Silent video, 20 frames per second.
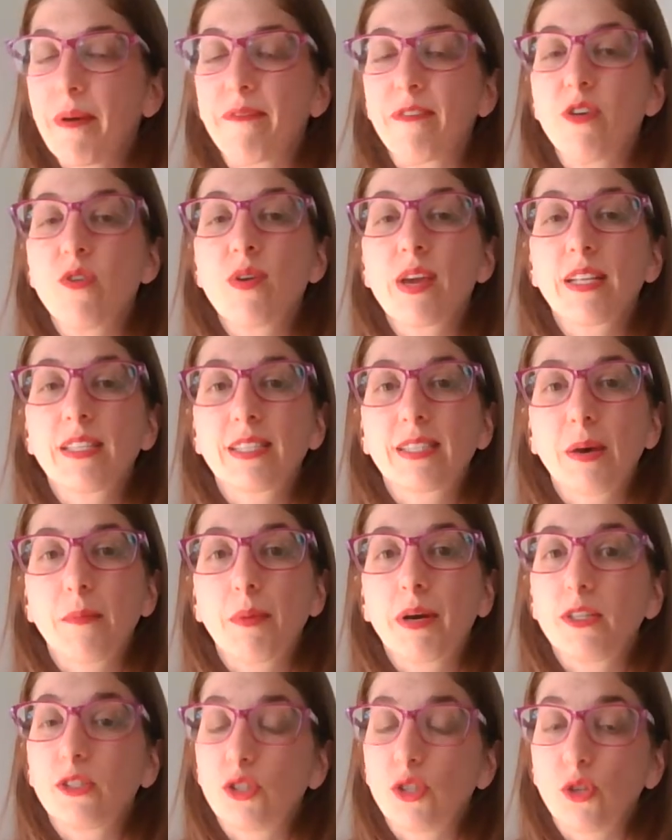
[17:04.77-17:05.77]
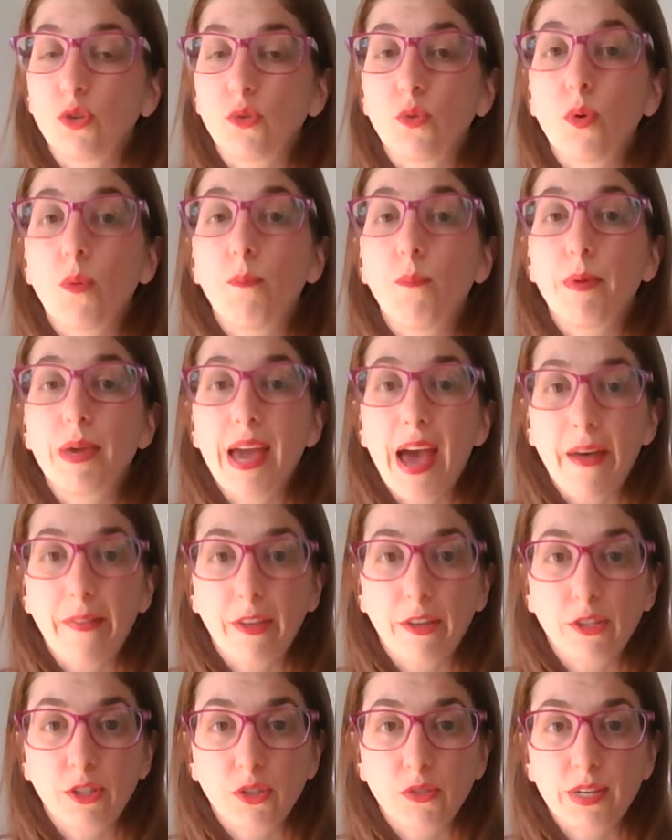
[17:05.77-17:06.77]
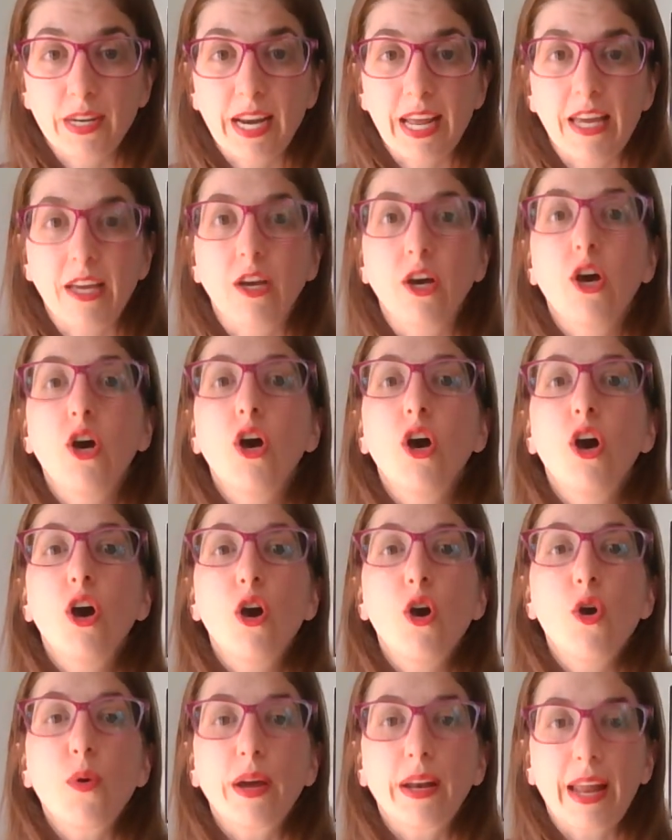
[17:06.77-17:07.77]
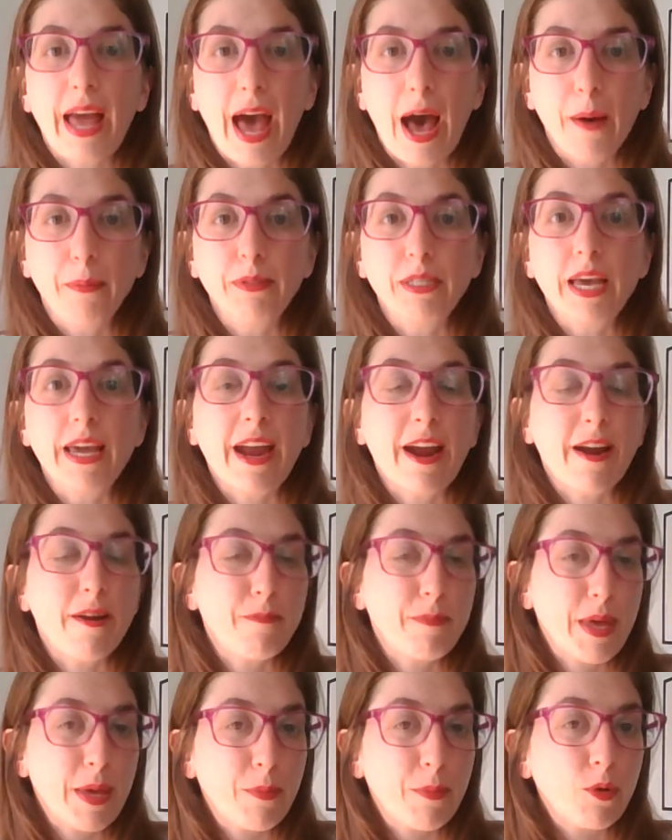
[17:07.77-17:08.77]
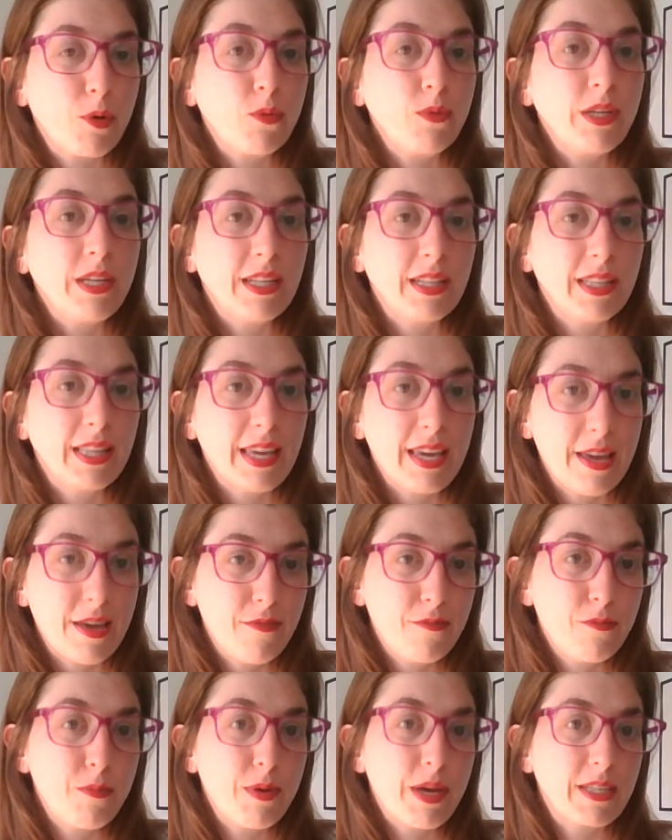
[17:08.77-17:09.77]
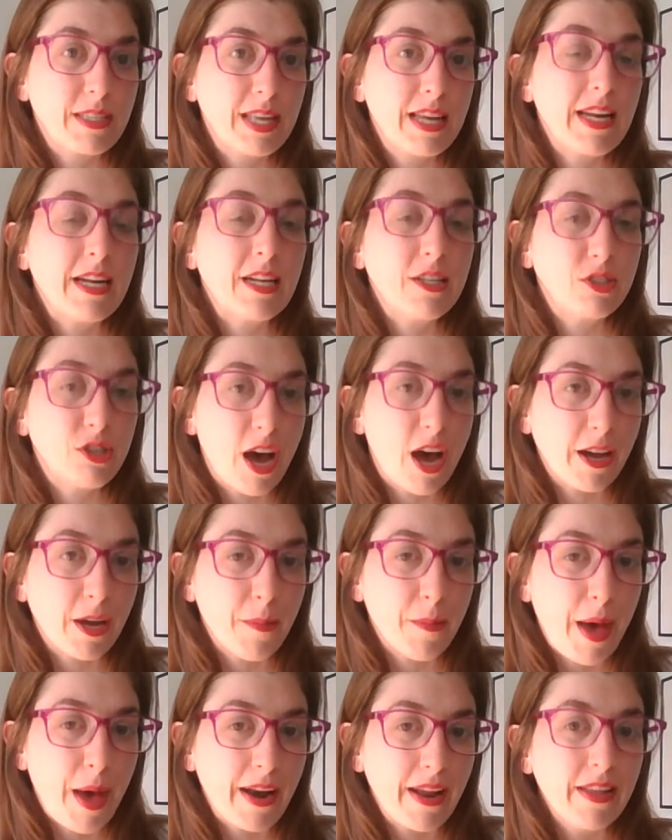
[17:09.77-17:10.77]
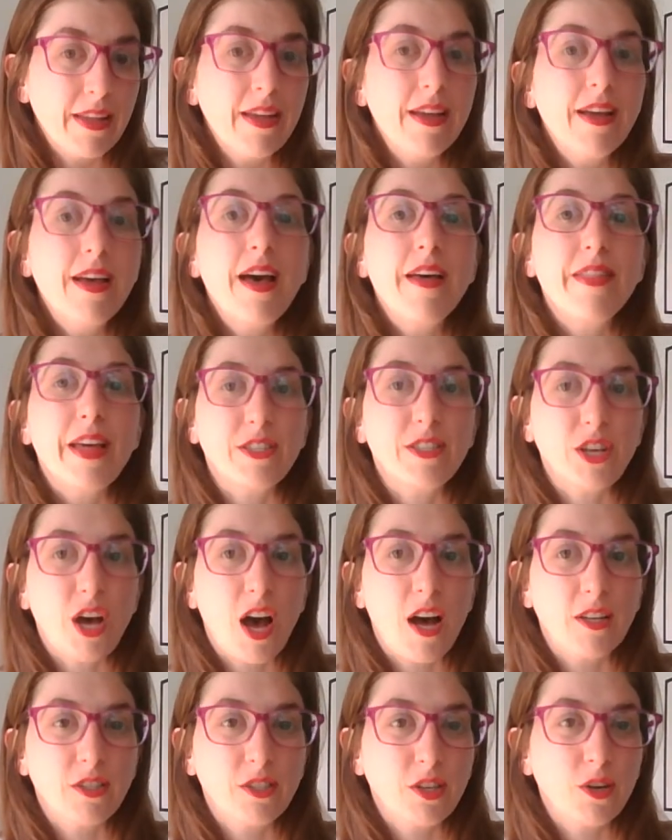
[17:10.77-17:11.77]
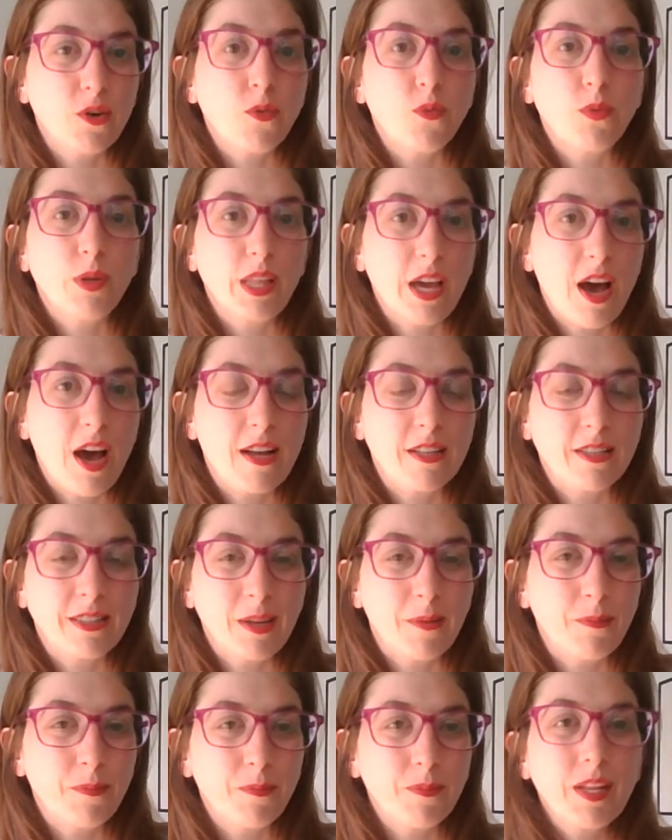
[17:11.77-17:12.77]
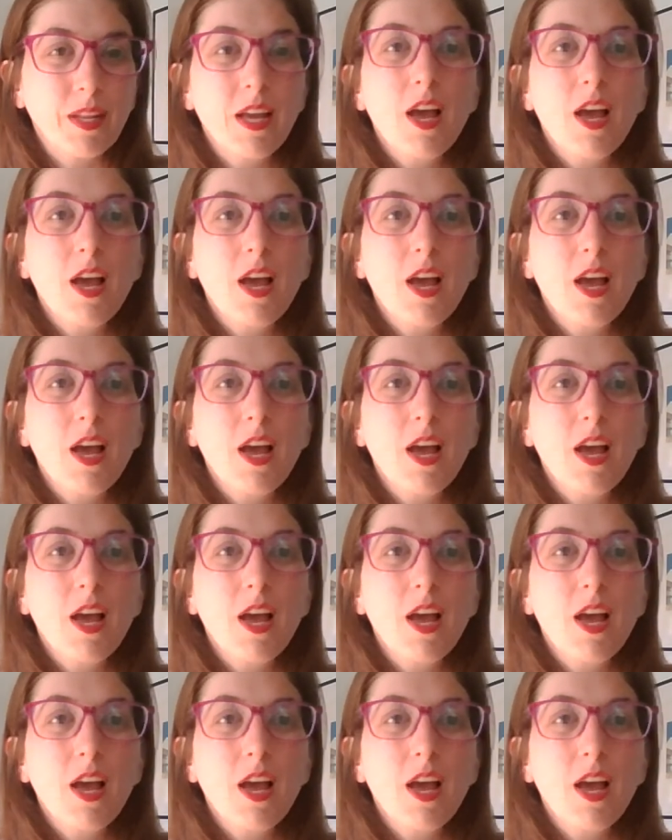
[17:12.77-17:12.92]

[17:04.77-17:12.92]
If you can get someone to be at the screening who can help take care of people who need to leave because they need to talk about it, that's also really awesome.